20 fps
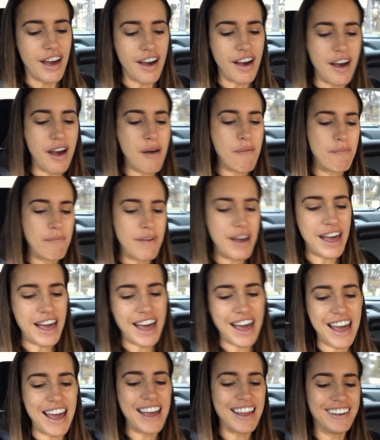Um,
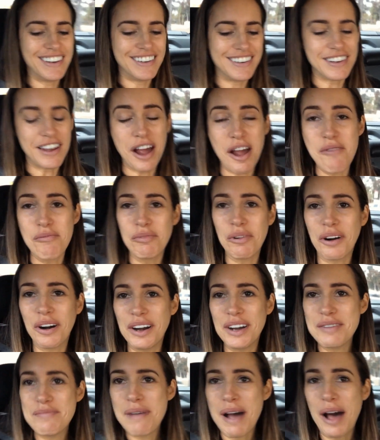and I'm
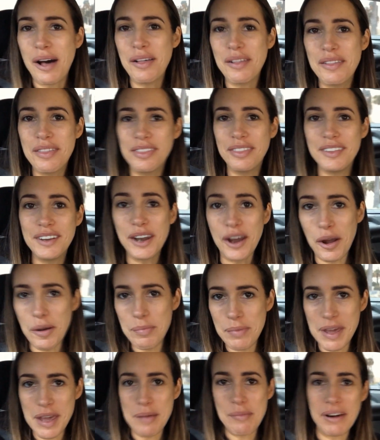worried about no
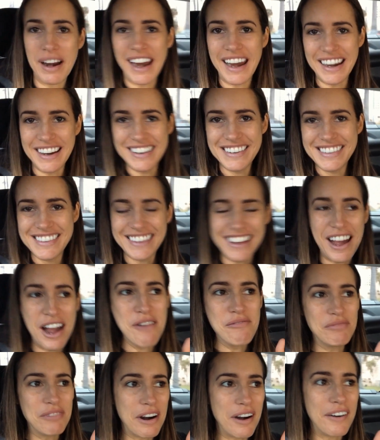pee breaks.
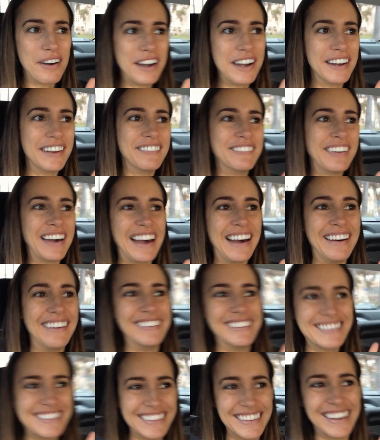I'm worried
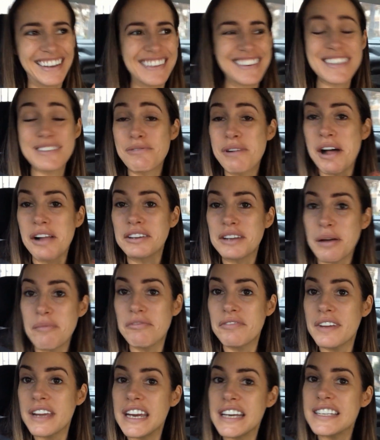about swelled up
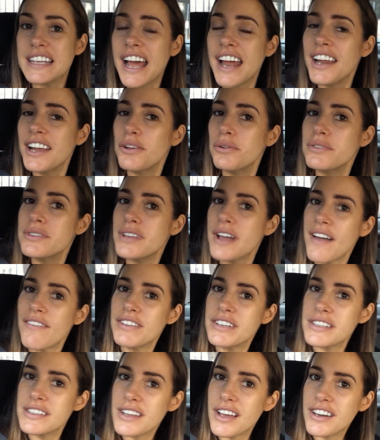feet and I also
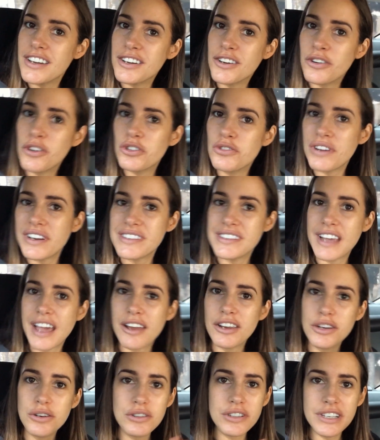haven't decided on a dress
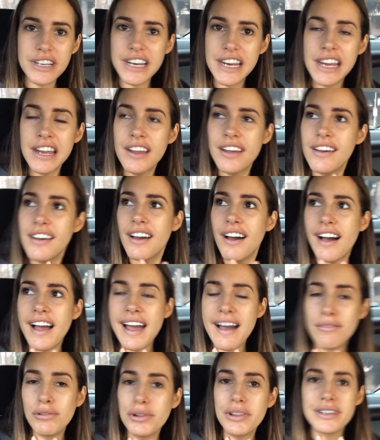yet. Usually
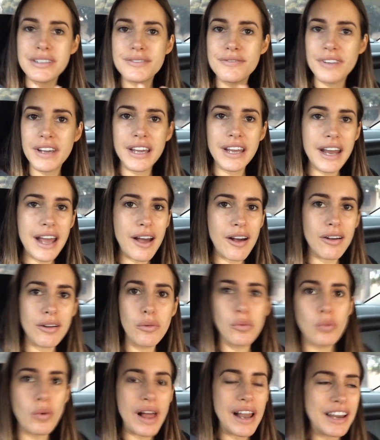I have all this figured
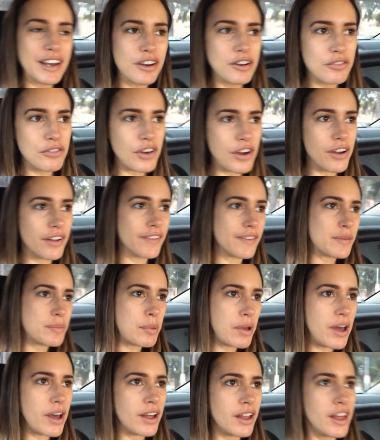out well in advance
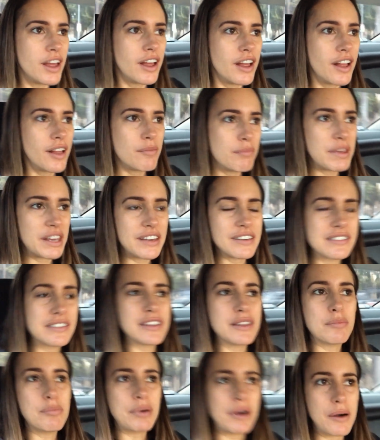but because
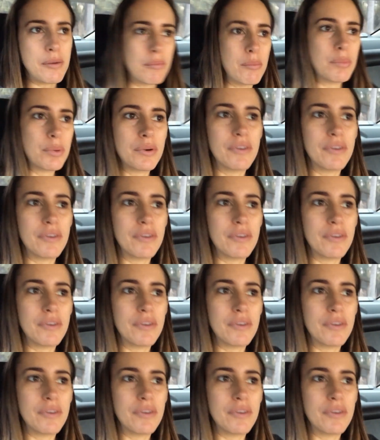of the bump